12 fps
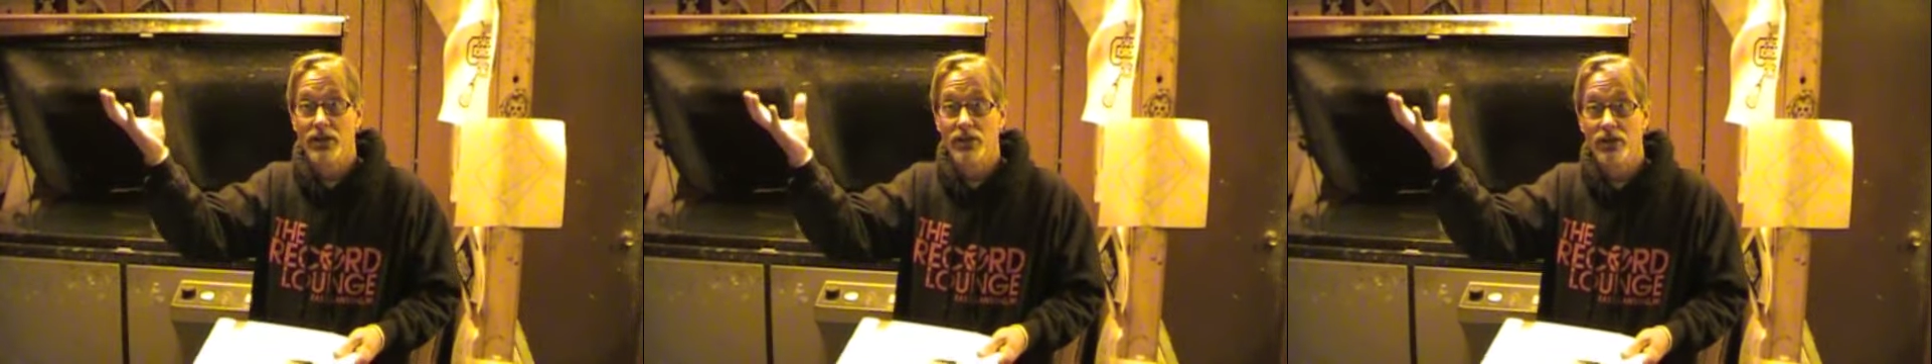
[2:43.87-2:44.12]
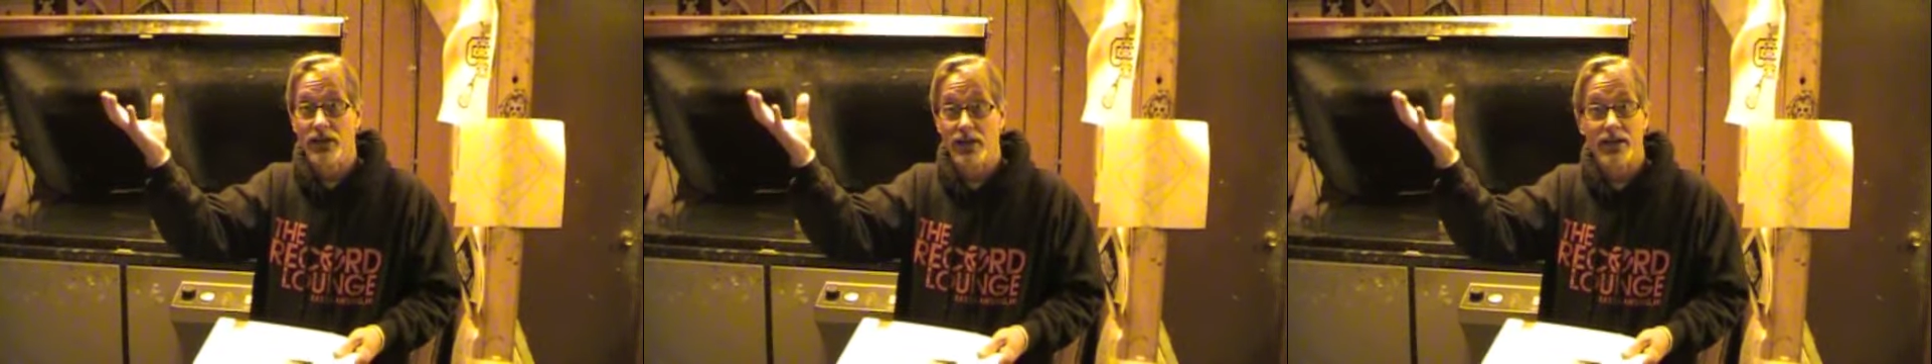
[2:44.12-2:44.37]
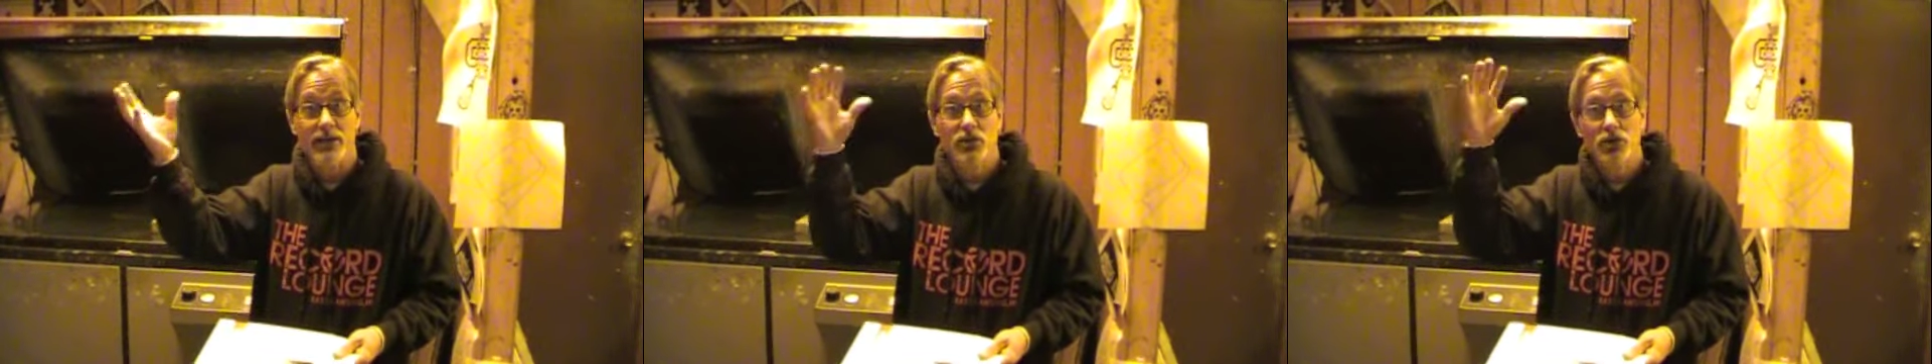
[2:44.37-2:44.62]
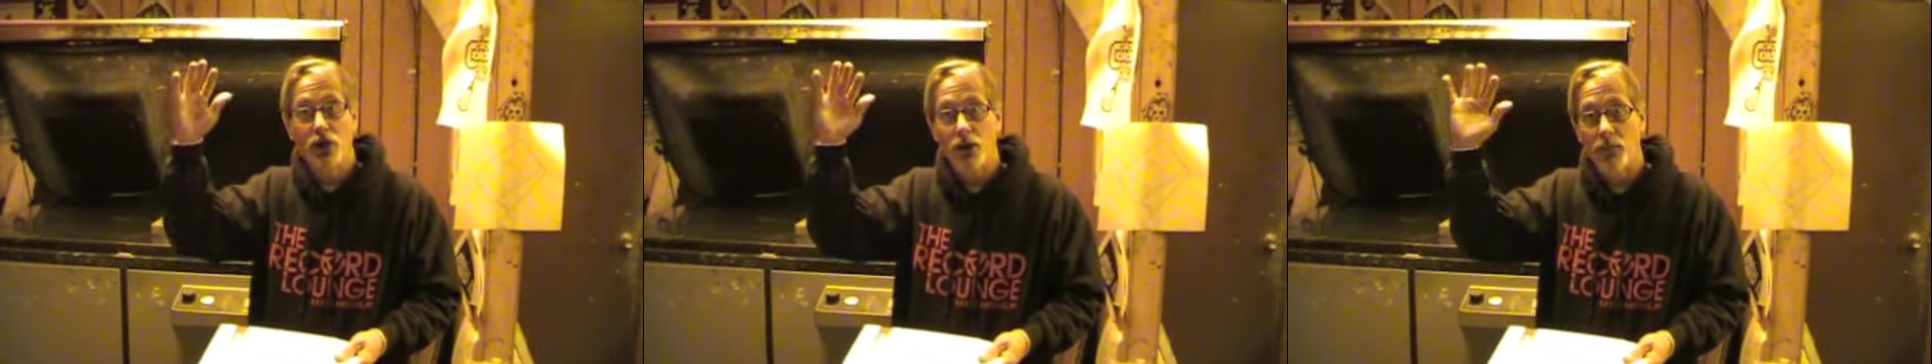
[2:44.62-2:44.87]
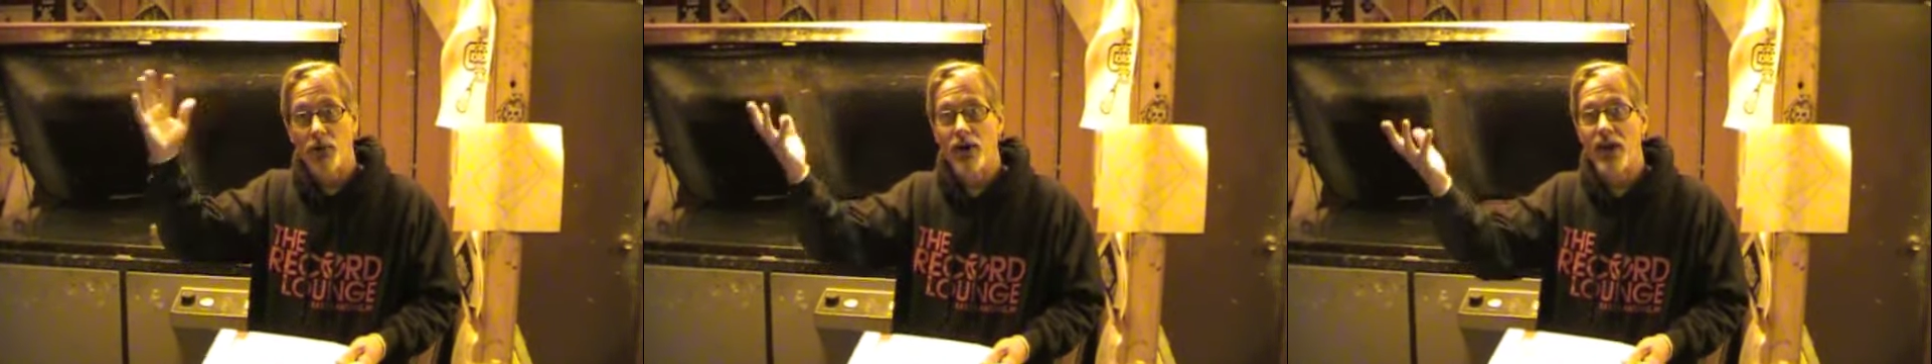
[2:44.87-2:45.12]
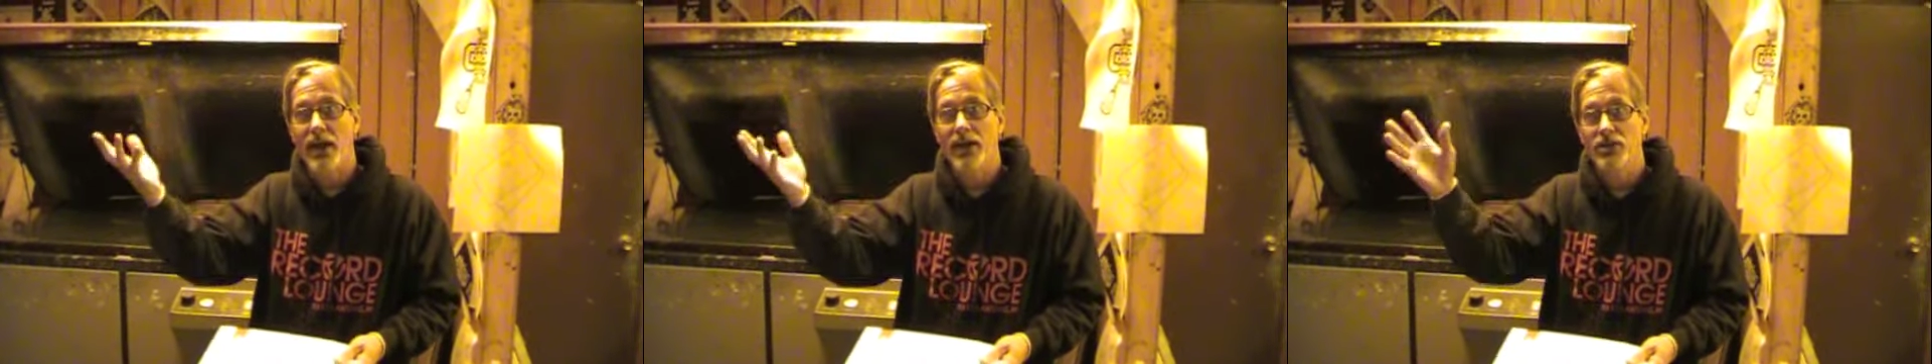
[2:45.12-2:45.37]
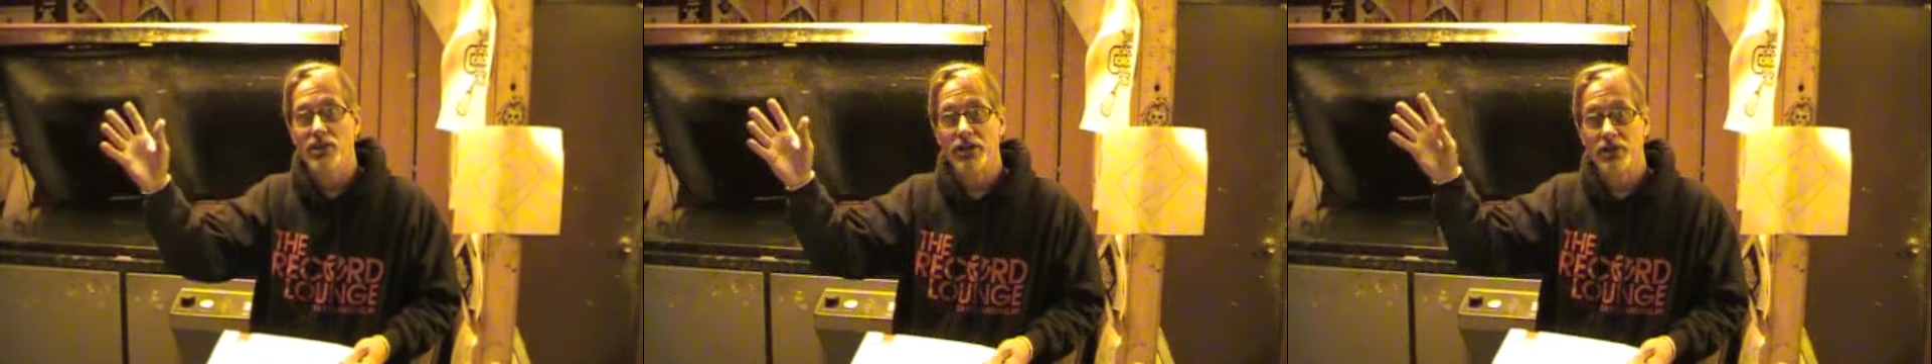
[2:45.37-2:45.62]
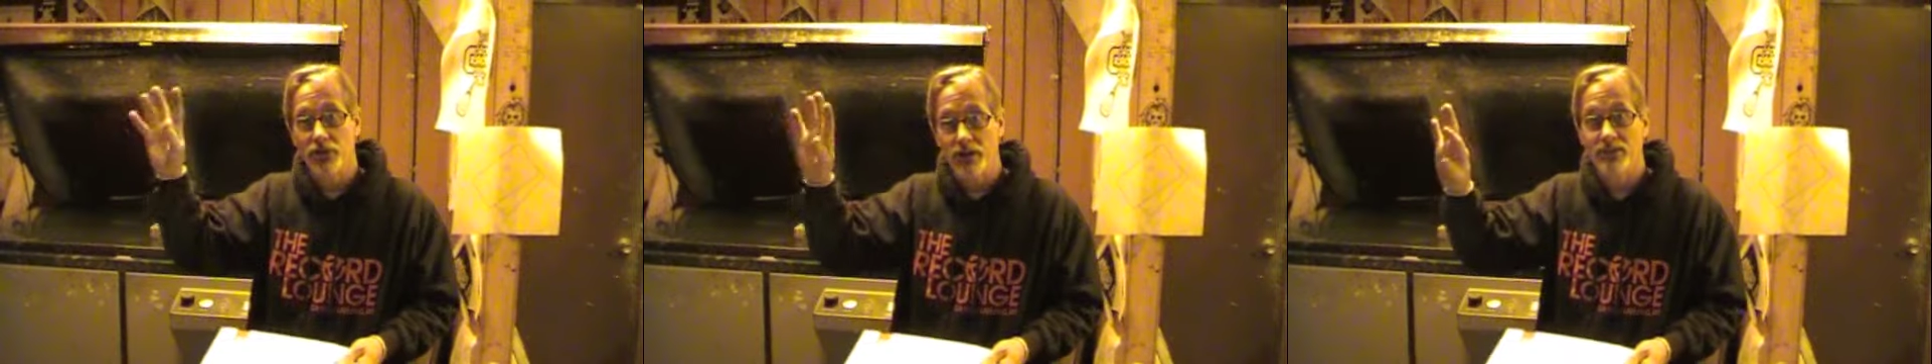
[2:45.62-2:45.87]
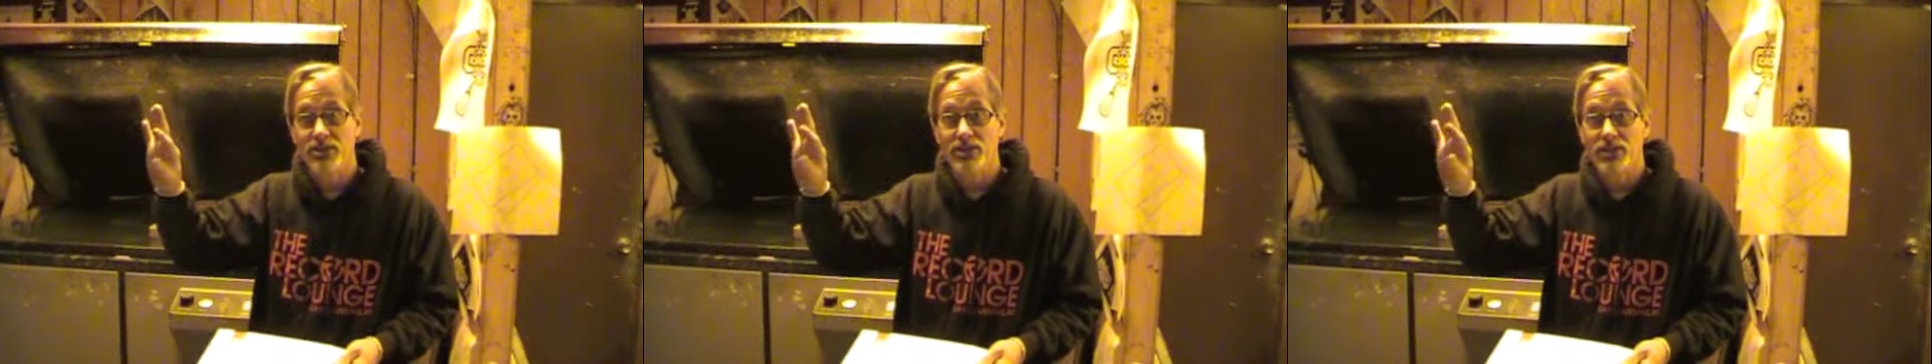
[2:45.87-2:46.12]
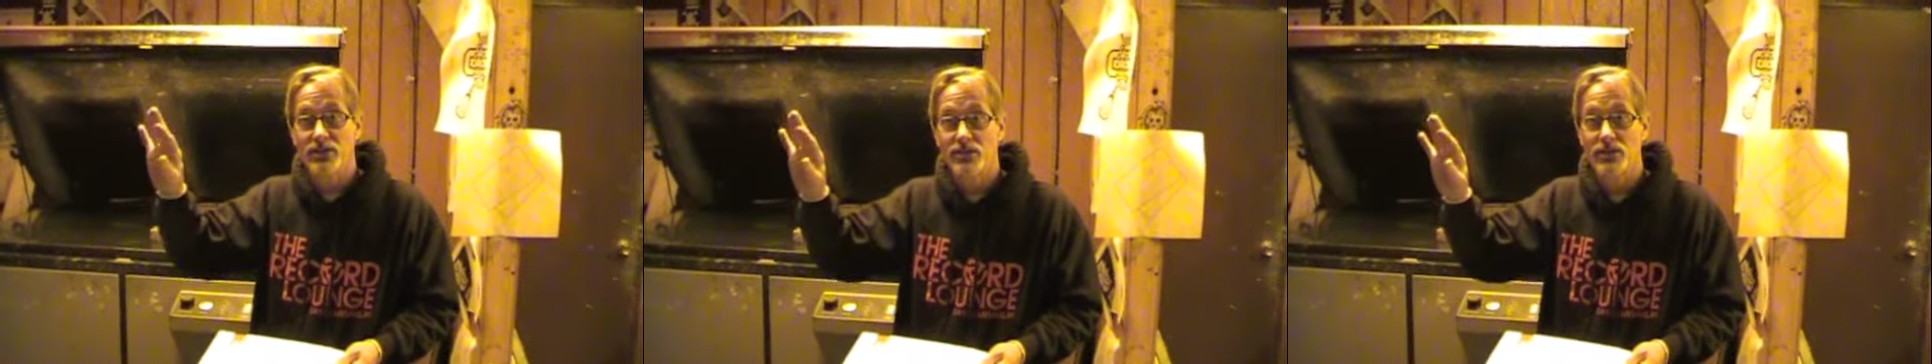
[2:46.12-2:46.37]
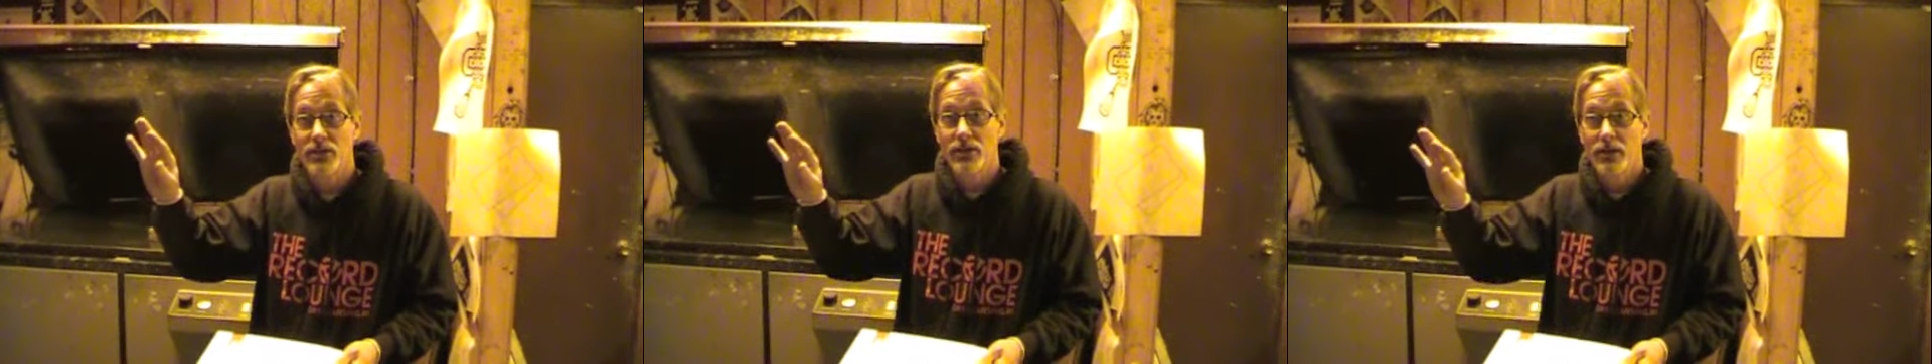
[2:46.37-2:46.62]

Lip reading: you're going to get a sharper edge on your images.